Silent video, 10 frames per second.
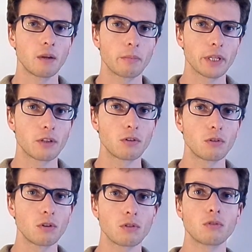but
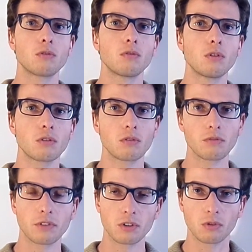don't
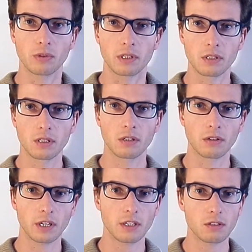overdo it, okay?